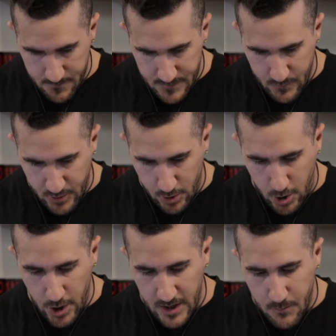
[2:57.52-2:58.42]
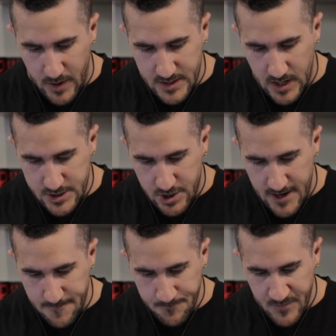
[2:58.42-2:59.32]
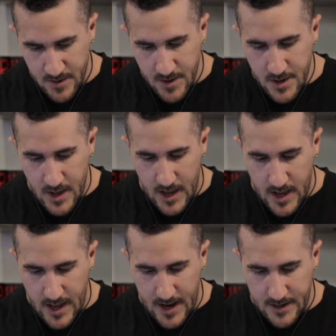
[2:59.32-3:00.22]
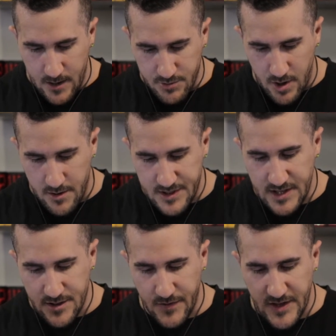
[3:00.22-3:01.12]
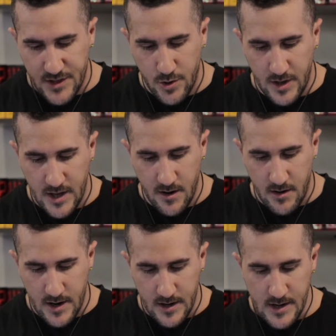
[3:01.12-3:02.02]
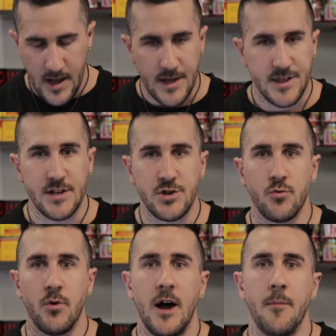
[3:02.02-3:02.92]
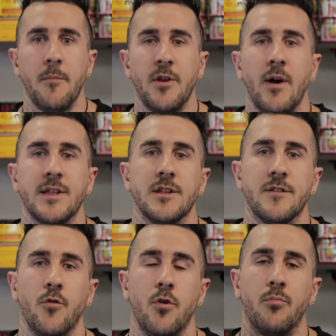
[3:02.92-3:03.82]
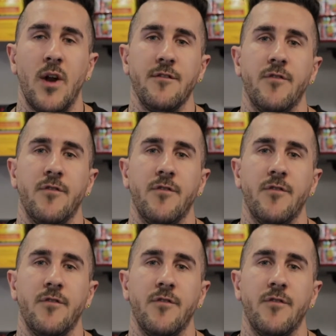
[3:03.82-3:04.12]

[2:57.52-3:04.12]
Then we've got choline bitartrate and L-tyrosine. So these two here are essential amino acids for brain